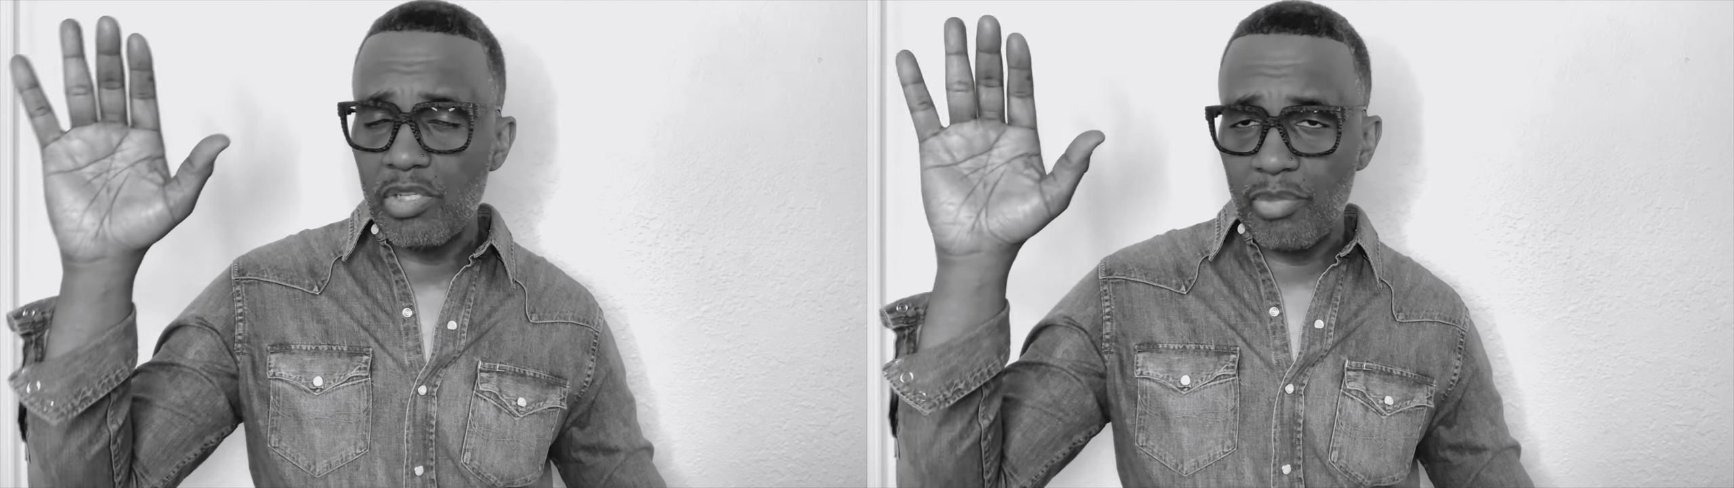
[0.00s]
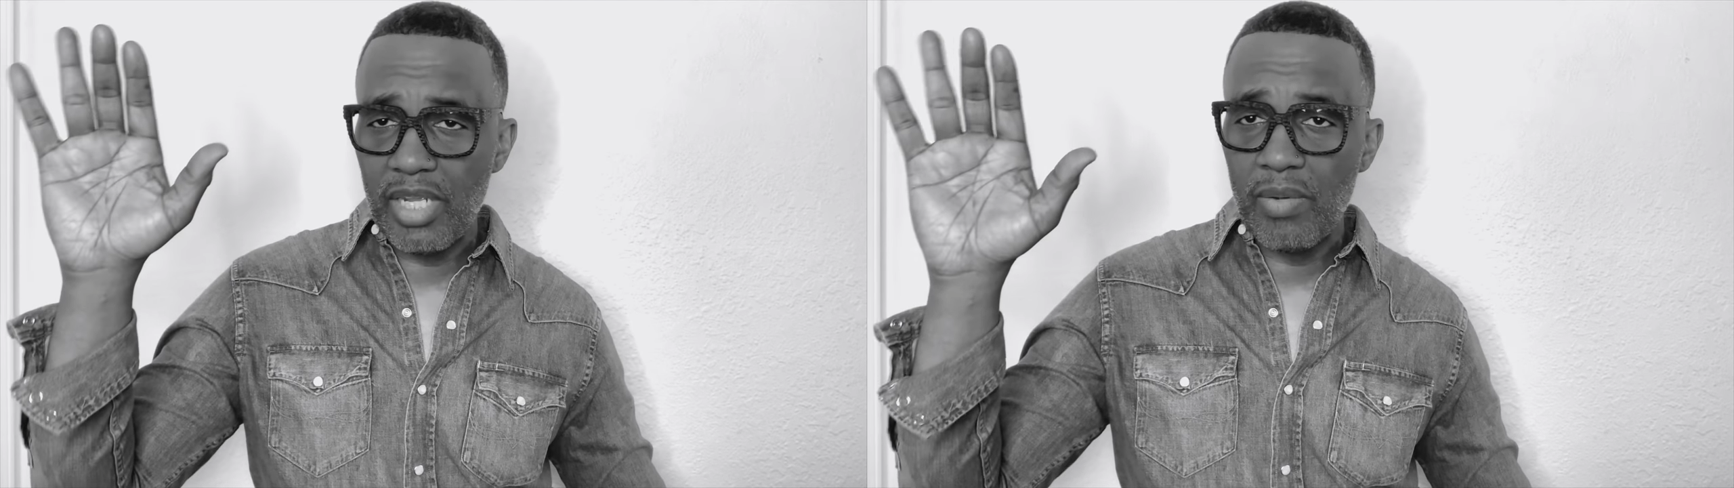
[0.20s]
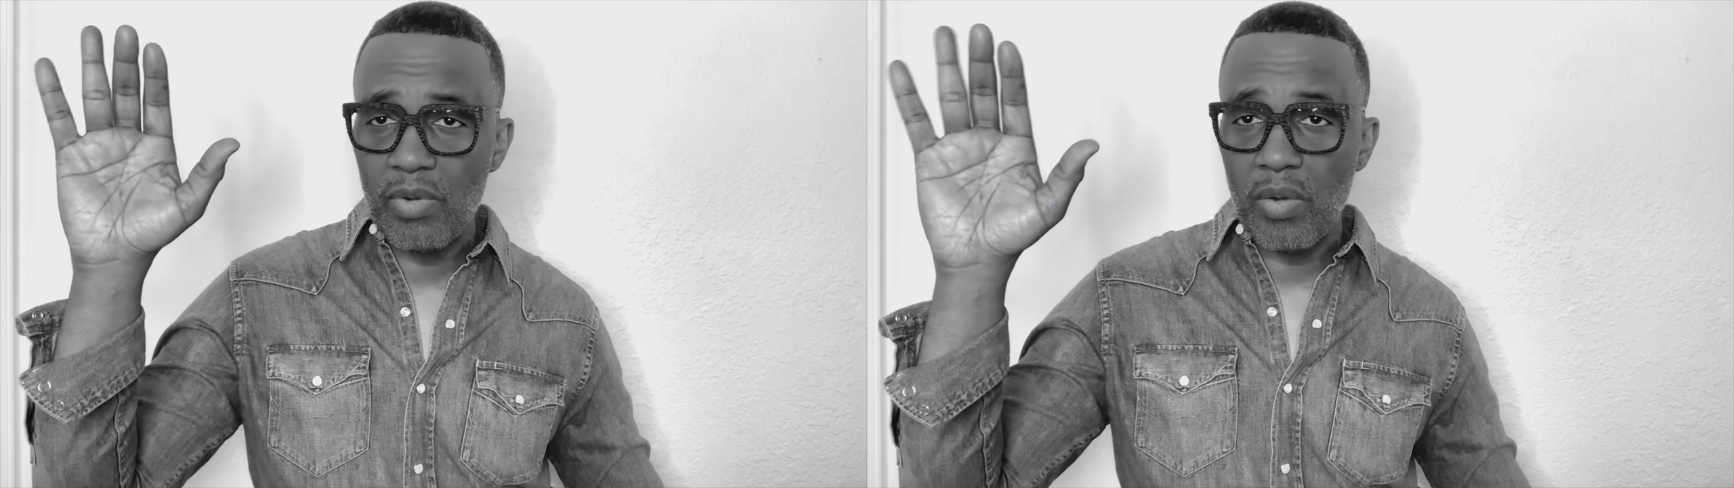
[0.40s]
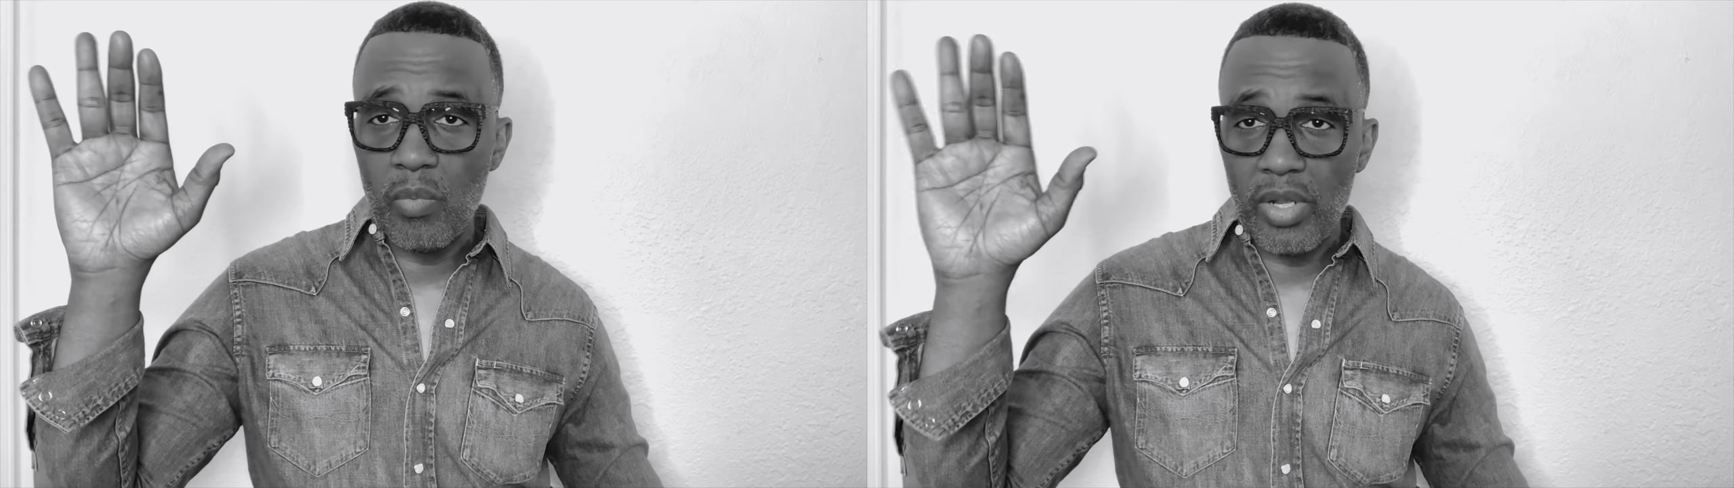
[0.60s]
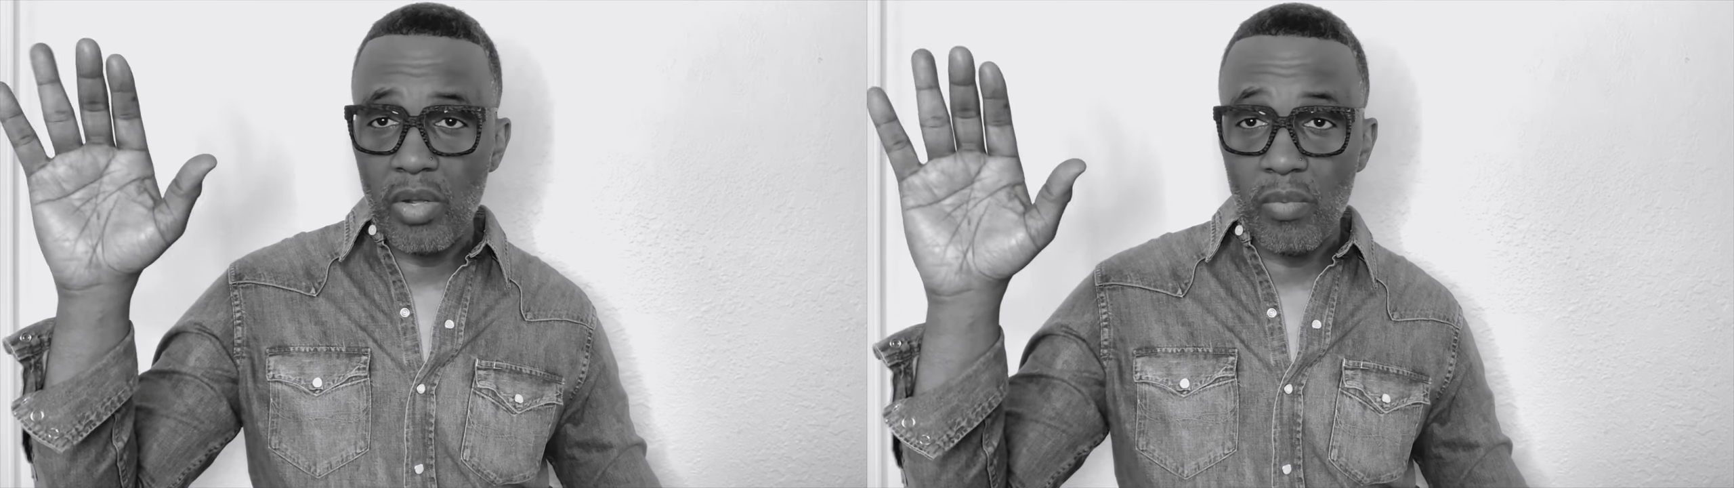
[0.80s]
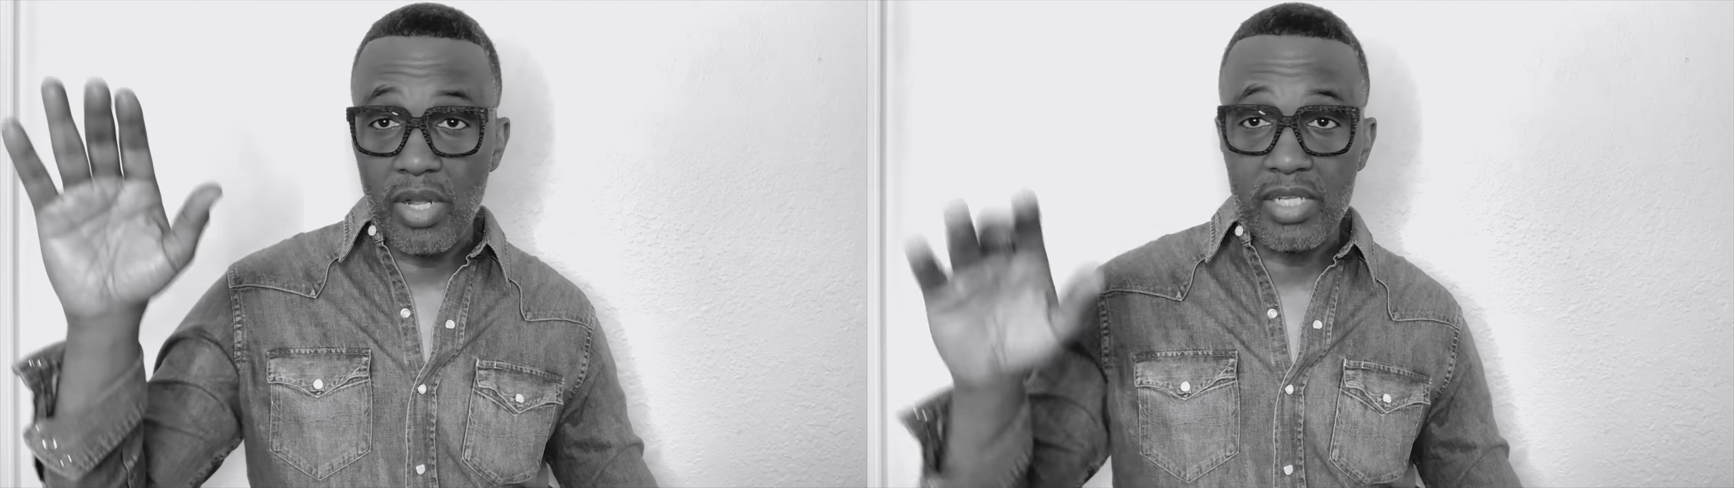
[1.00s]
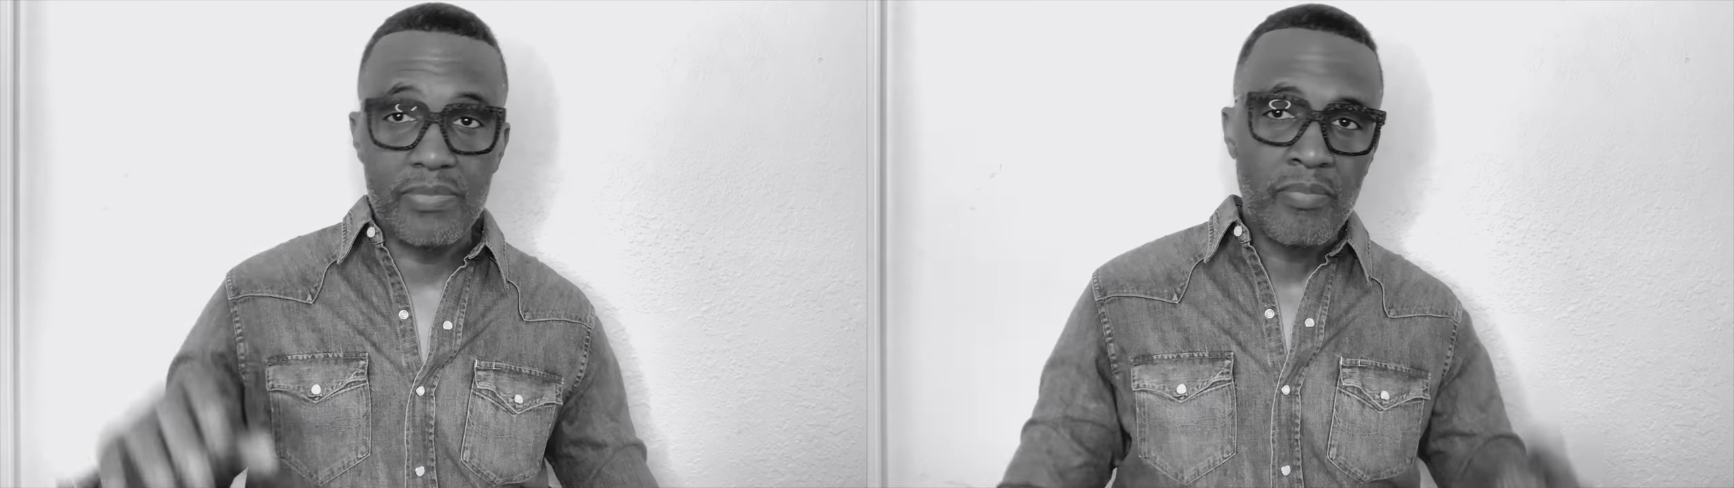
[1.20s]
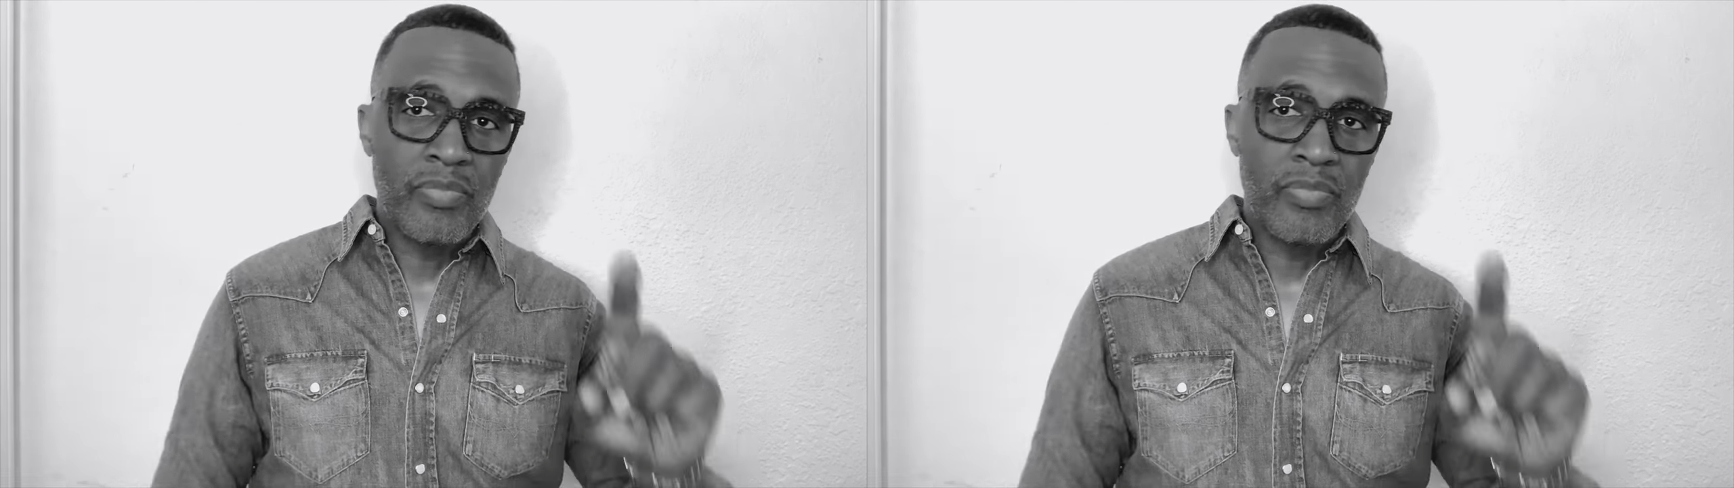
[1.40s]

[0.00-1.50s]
to being what Will was.